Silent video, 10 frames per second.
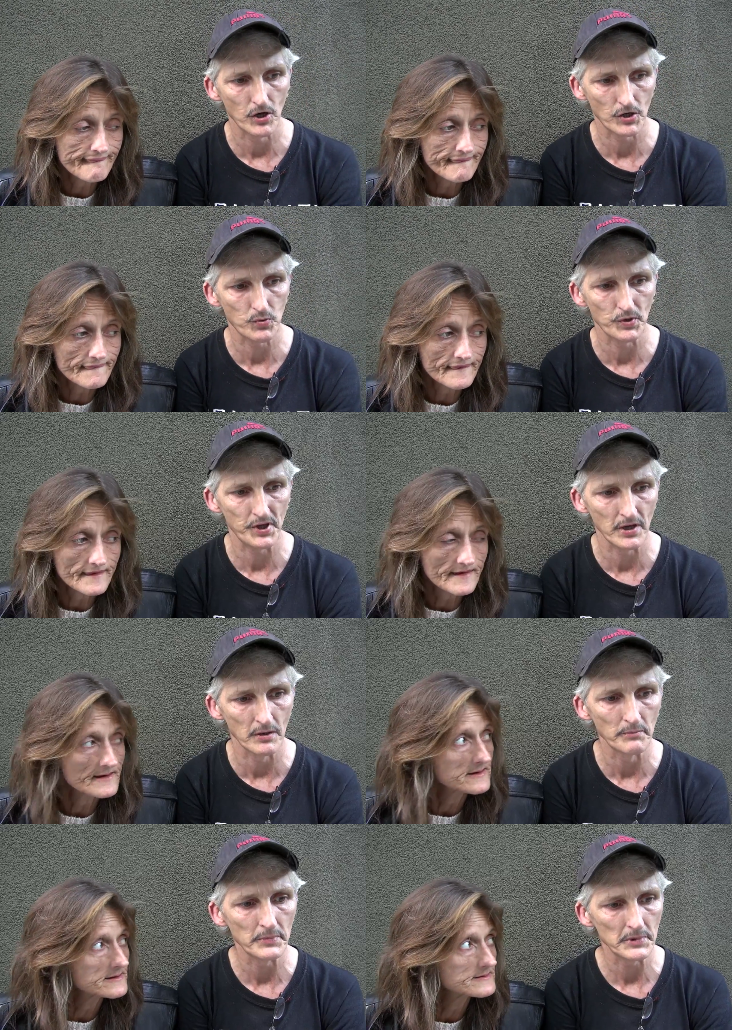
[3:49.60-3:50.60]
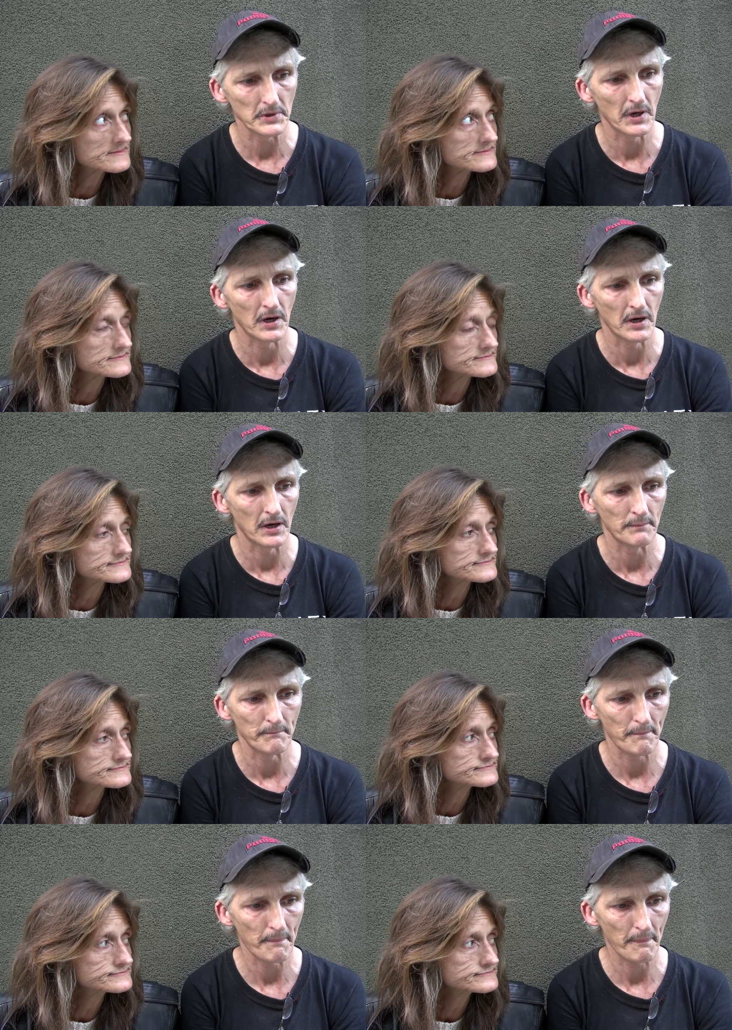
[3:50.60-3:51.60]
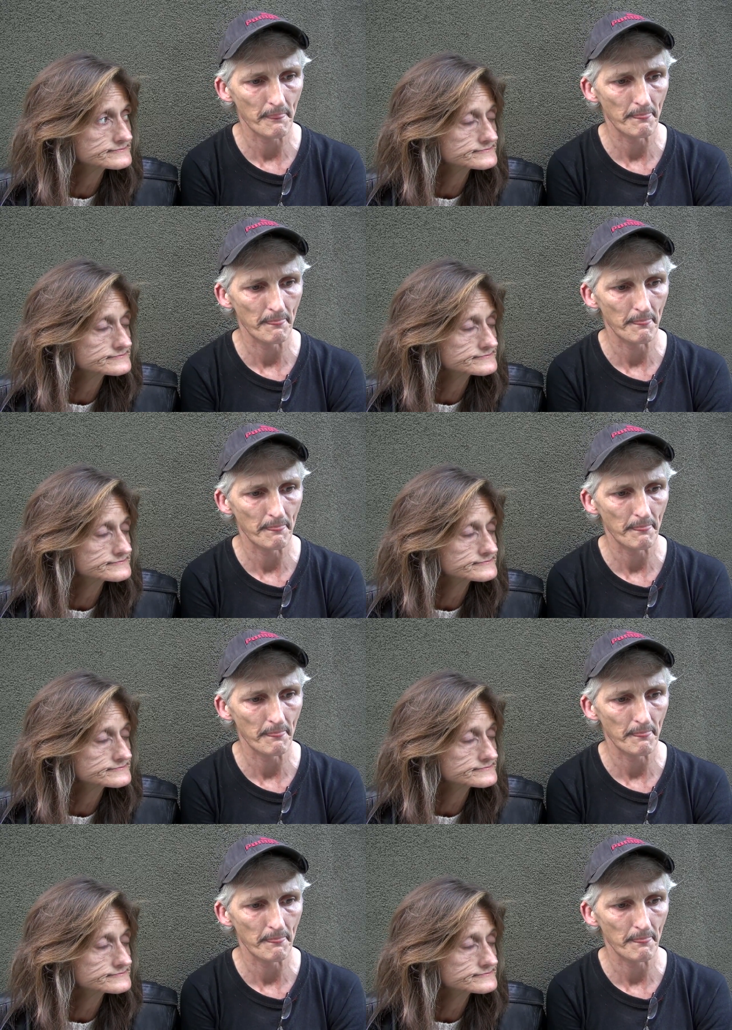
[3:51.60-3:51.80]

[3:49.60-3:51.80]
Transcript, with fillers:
Speaker 1: touch with him. Um,